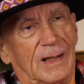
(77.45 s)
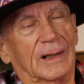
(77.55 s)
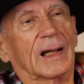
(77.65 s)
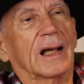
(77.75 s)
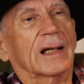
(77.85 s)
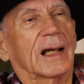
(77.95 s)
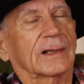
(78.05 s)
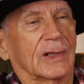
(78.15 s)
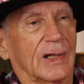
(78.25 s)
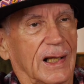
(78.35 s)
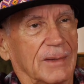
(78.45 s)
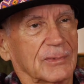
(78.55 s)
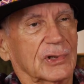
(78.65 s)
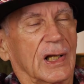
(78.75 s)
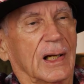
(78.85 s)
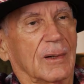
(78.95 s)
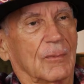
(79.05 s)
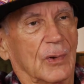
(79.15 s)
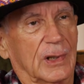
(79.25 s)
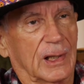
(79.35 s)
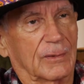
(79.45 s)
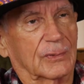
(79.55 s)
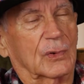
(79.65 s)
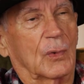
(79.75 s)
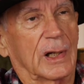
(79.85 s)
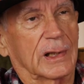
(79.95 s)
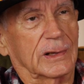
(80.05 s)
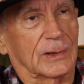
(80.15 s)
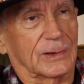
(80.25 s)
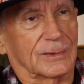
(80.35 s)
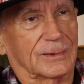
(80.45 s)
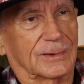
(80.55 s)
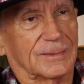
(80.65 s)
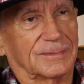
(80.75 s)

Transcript: I got the name Sam when I was quite young.